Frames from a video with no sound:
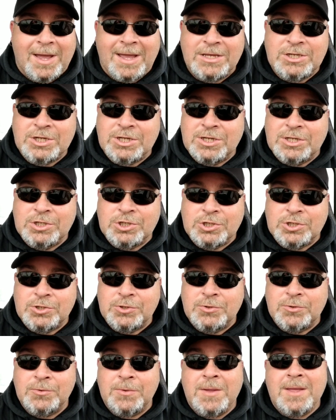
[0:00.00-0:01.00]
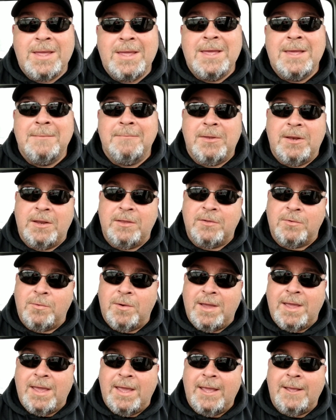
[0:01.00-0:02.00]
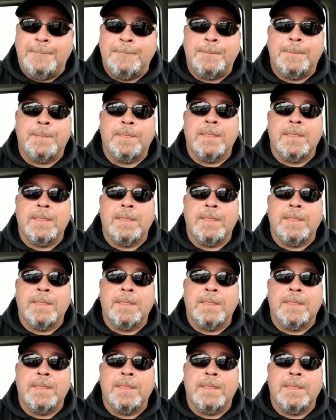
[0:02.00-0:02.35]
hygiene as you, but either way,